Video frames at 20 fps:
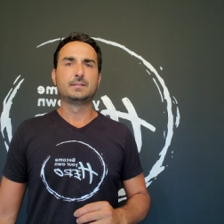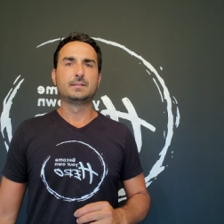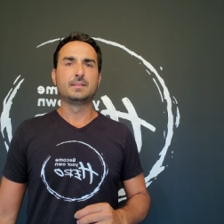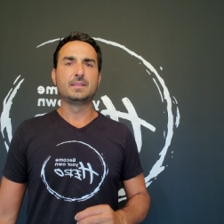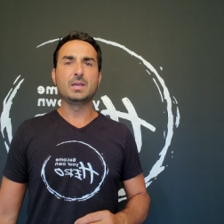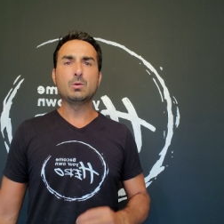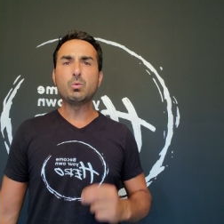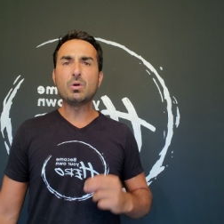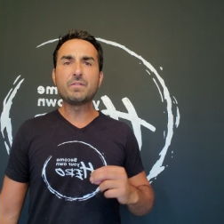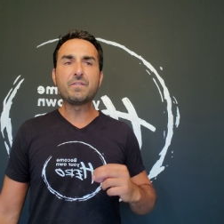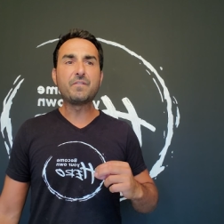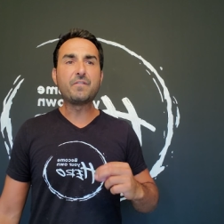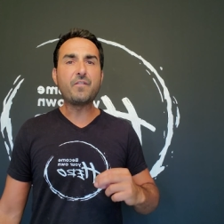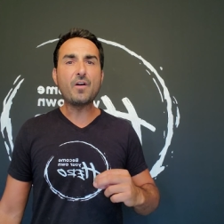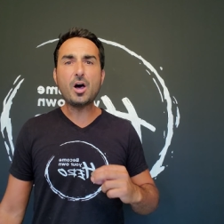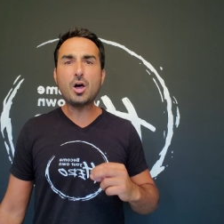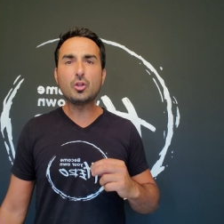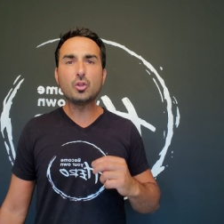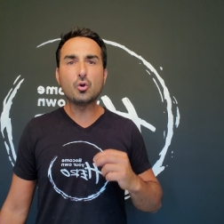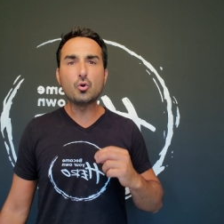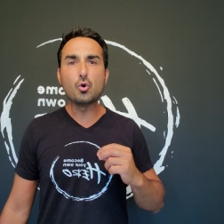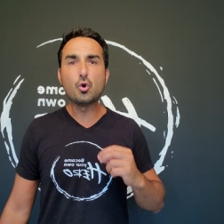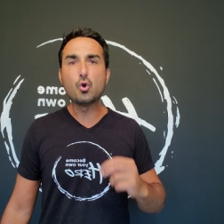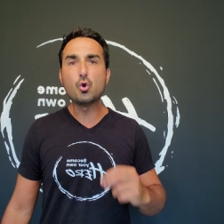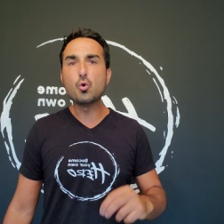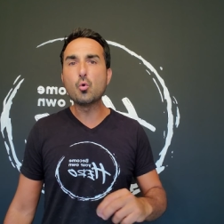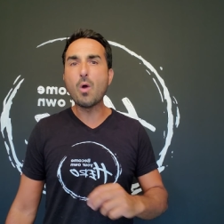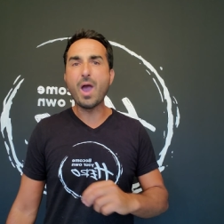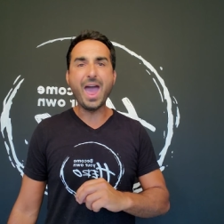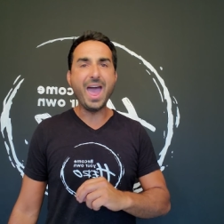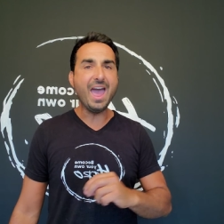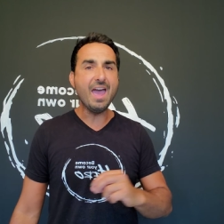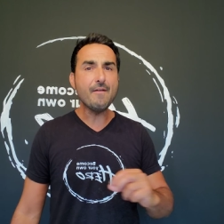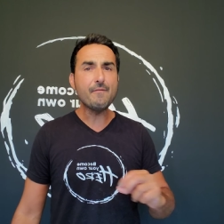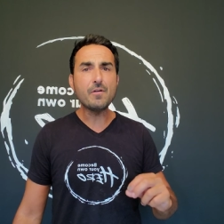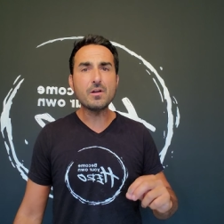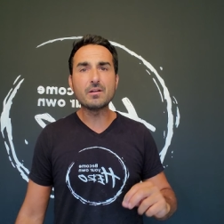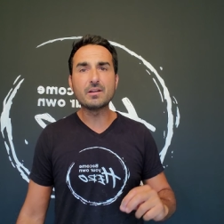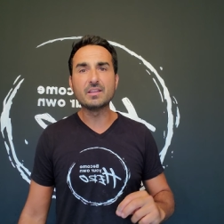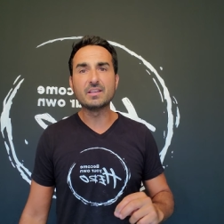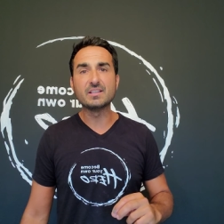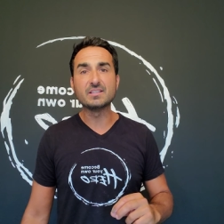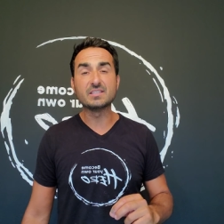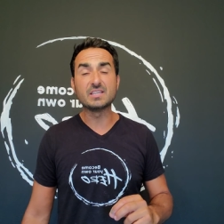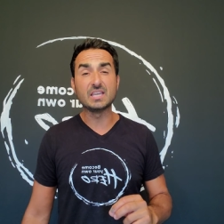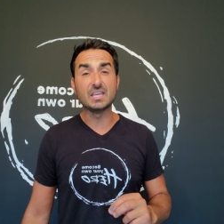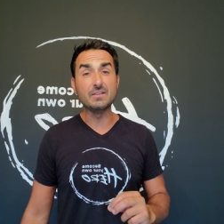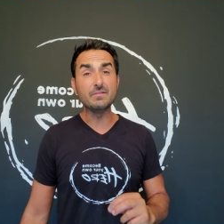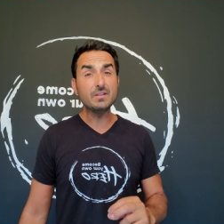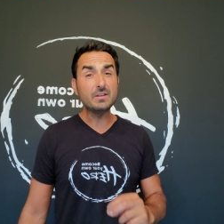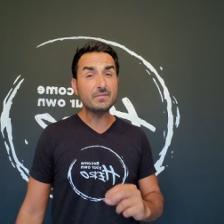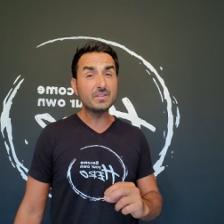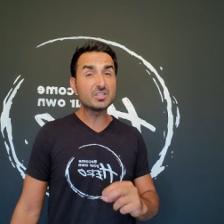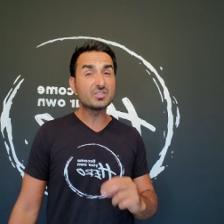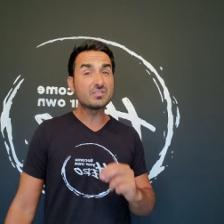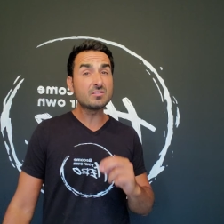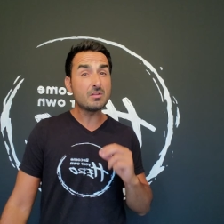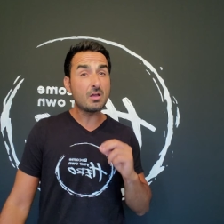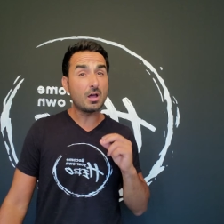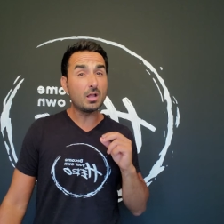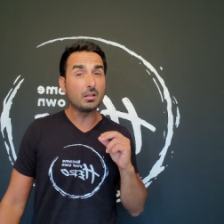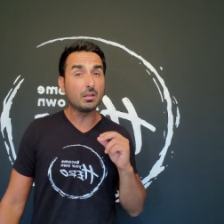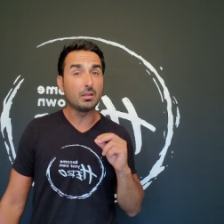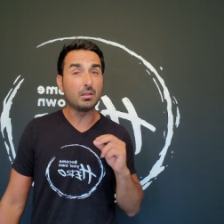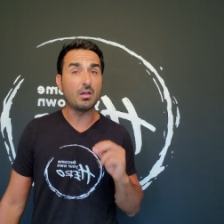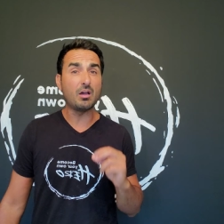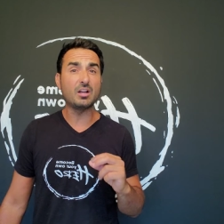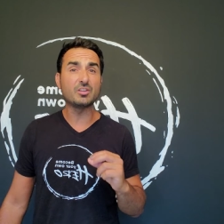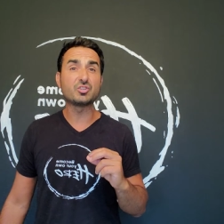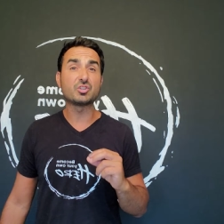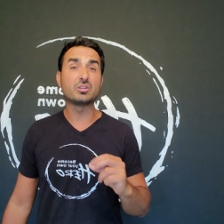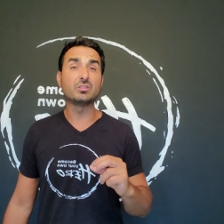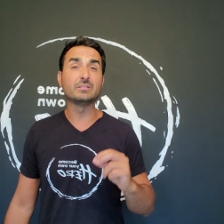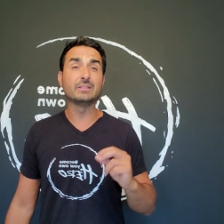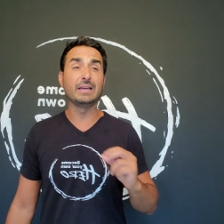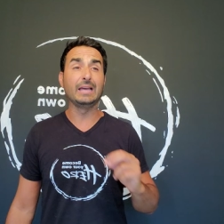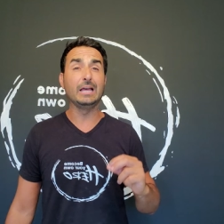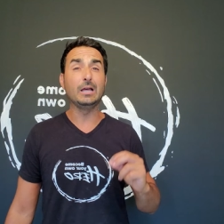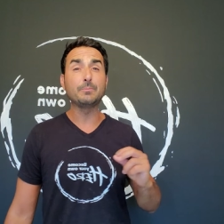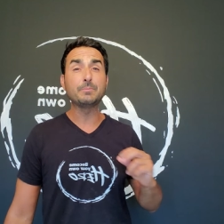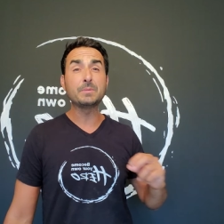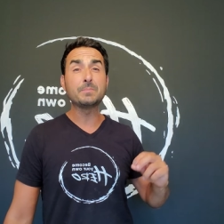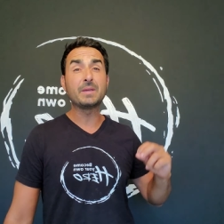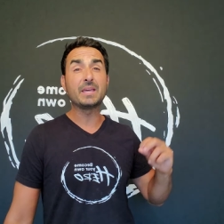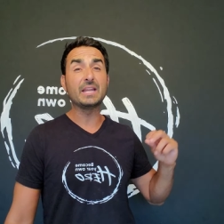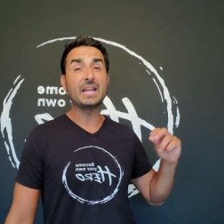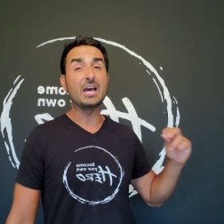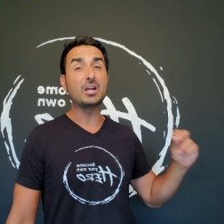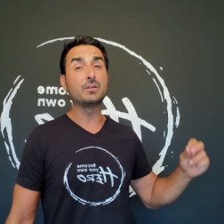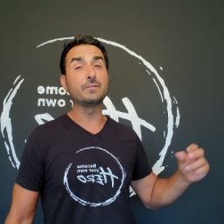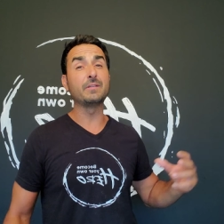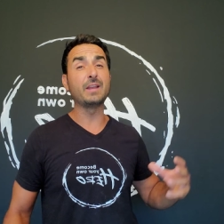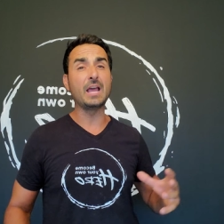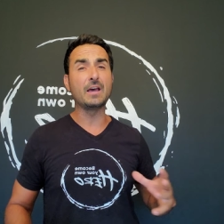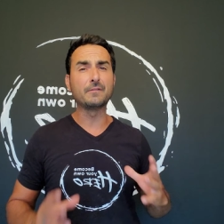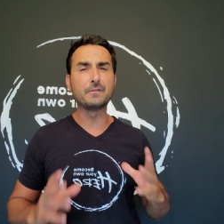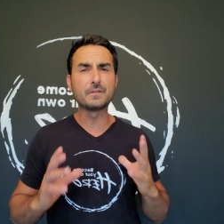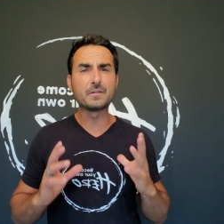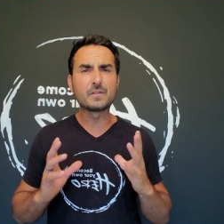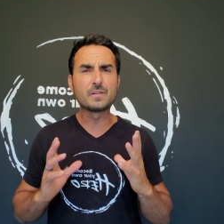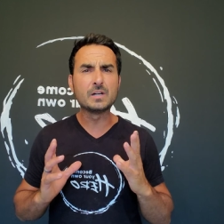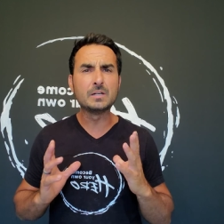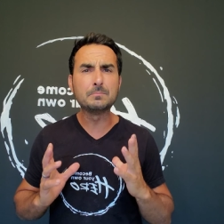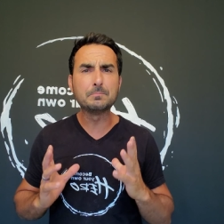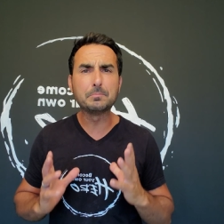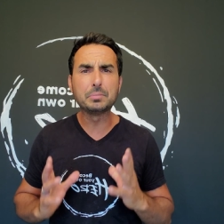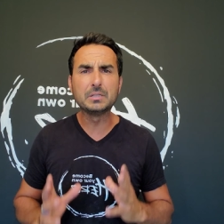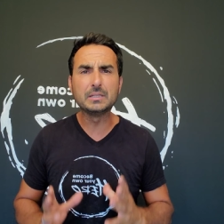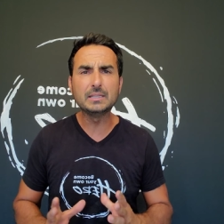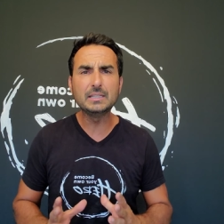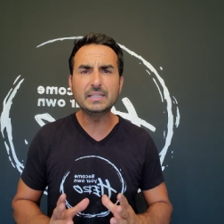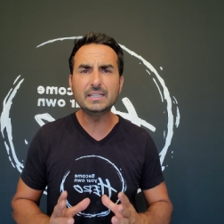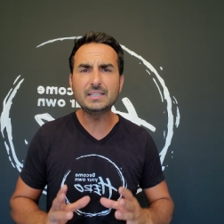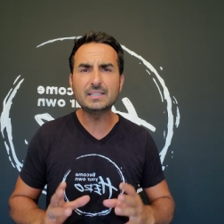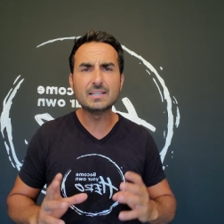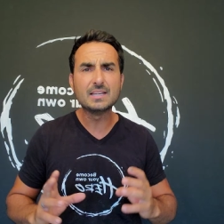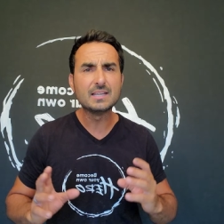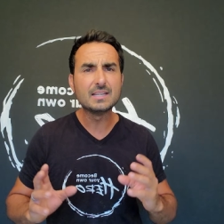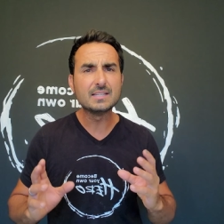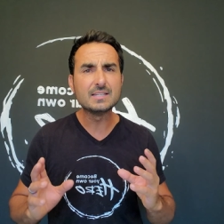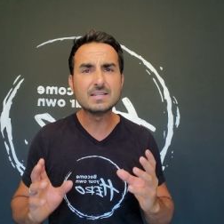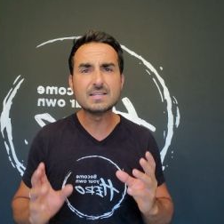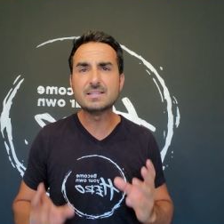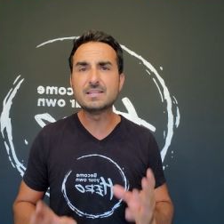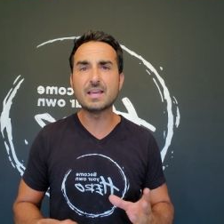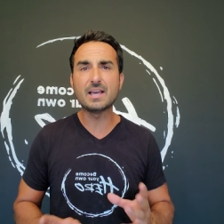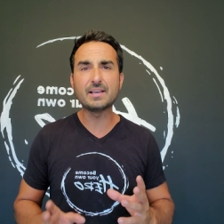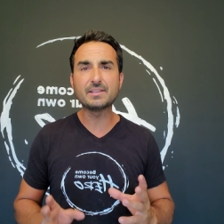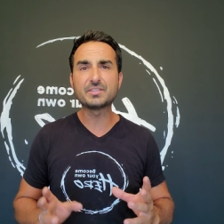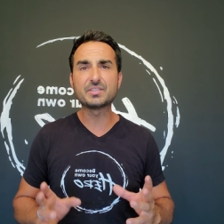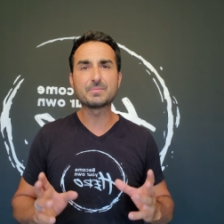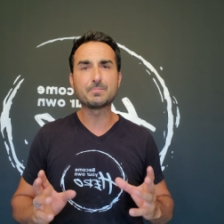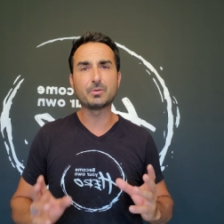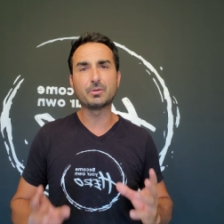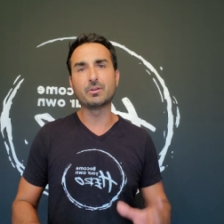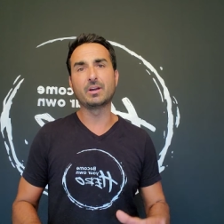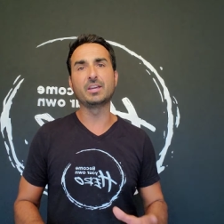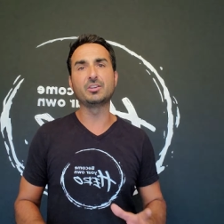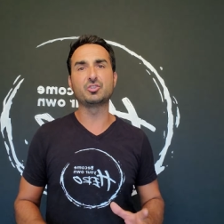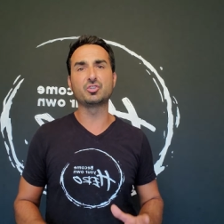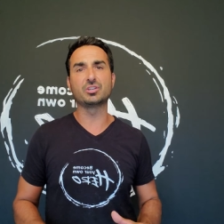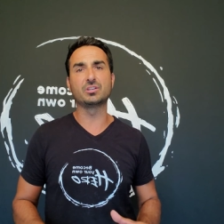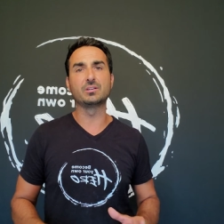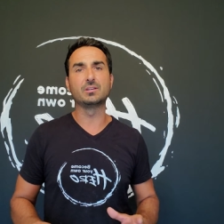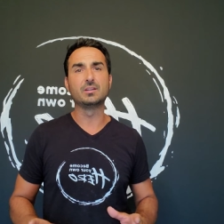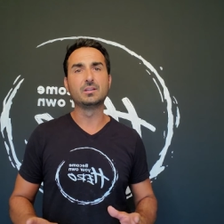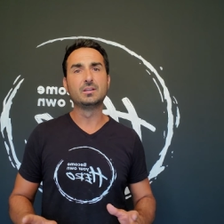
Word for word: they will follow whoever it is, even if it's not logical, to help them get out of it, out of complete desperation.